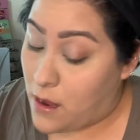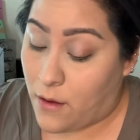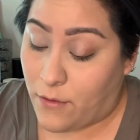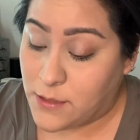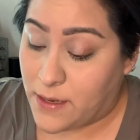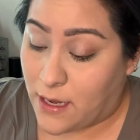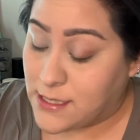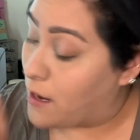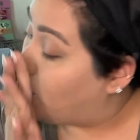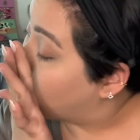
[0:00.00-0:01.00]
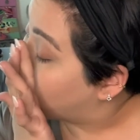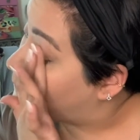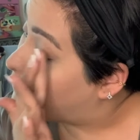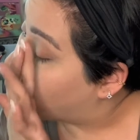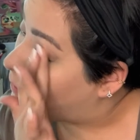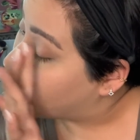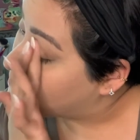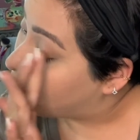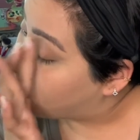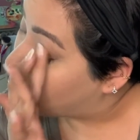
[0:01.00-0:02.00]
was because I also been wanting
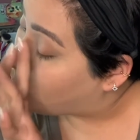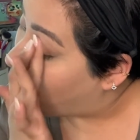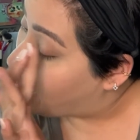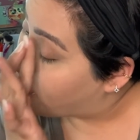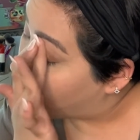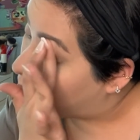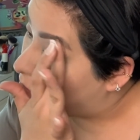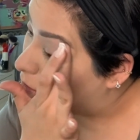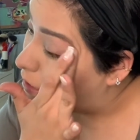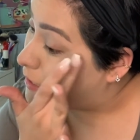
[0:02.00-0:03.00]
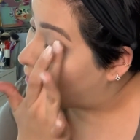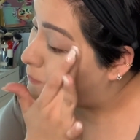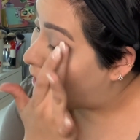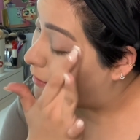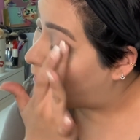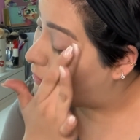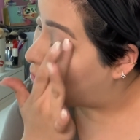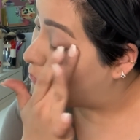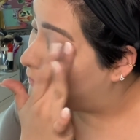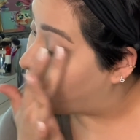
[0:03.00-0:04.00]
to try, you know, the Naked palette, the new
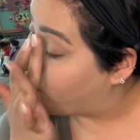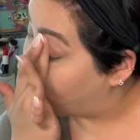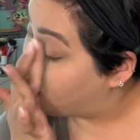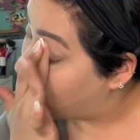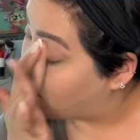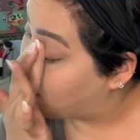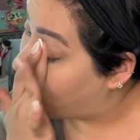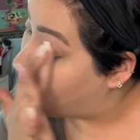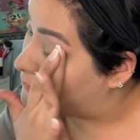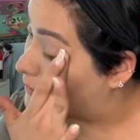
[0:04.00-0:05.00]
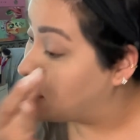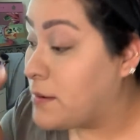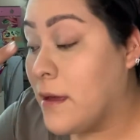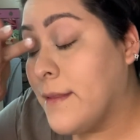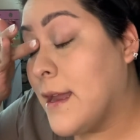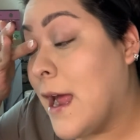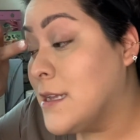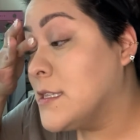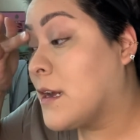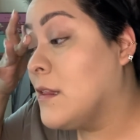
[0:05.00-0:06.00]
one that everyone talks about and raves about, that
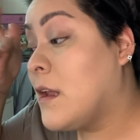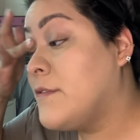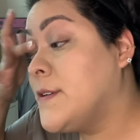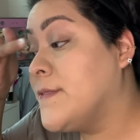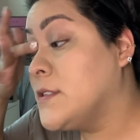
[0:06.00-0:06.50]
has like a lot of different